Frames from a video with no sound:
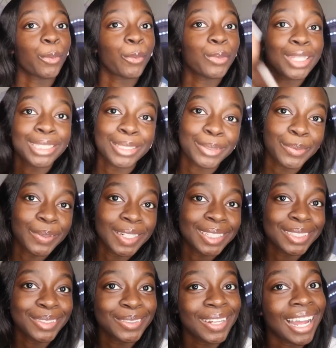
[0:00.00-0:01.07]
What's up with
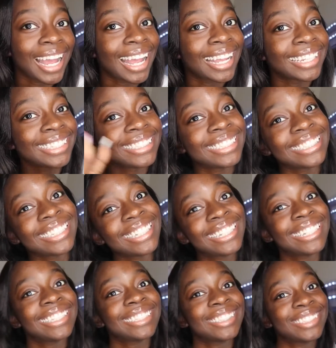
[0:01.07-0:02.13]
it, you guys?
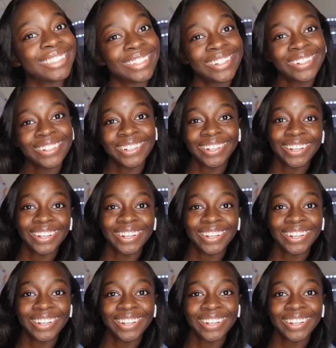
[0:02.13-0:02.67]
It's your